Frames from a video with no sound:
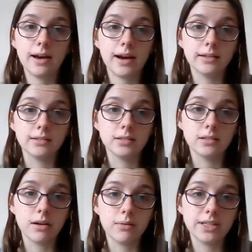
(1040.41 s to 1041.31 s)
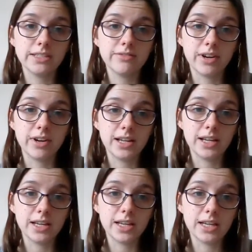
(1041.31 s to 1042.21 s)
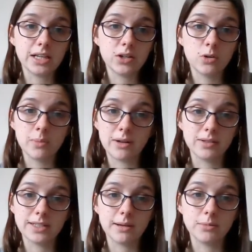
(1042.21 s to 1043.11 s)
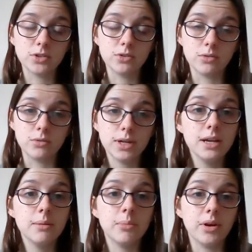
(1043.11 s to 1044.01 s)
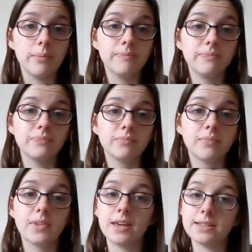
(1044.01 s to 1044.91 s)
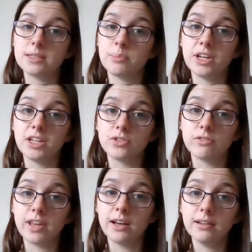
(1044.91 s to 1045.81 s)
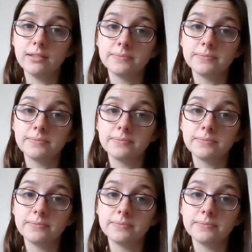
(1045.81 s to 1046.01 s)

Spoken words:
and so it didn't really come out the same at all. But here's a picture of that.